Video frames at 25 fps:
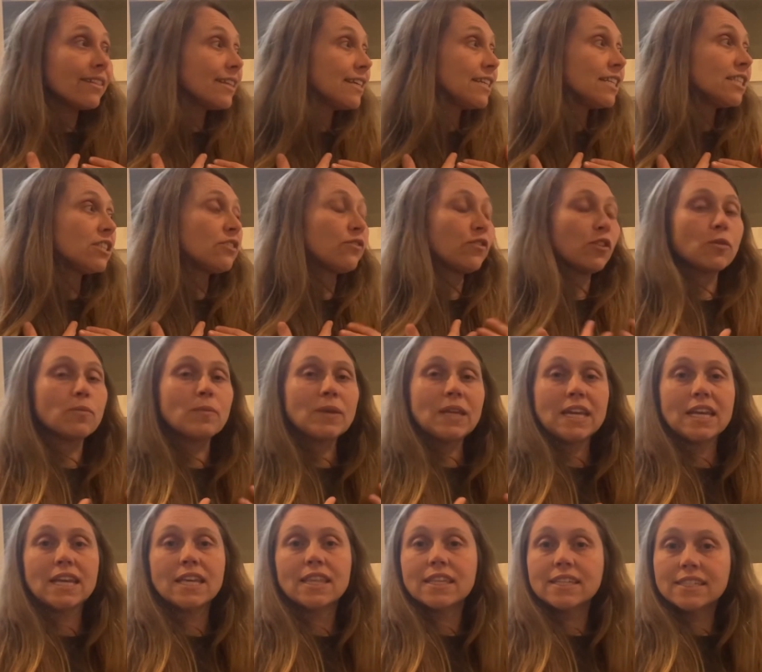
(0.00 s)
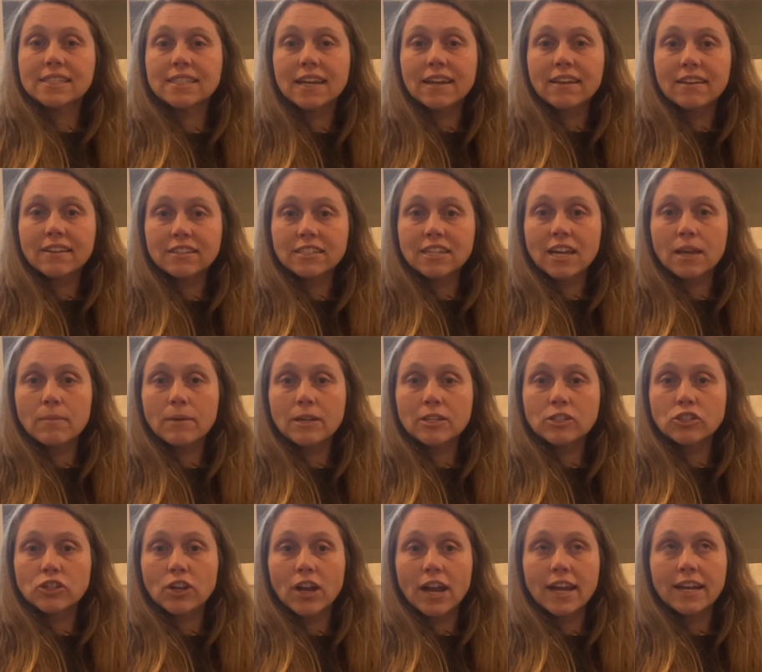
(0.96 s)
least for me, the second time I
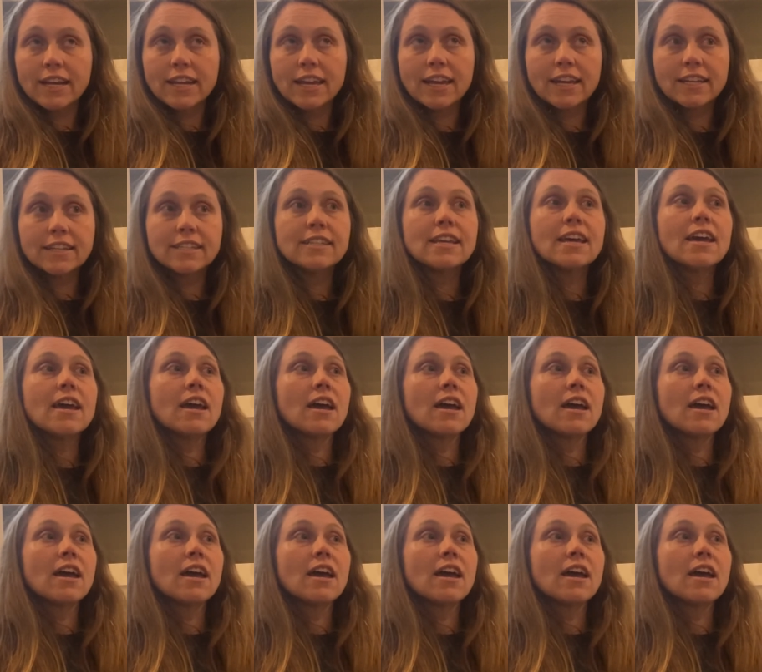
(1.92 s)
tried it,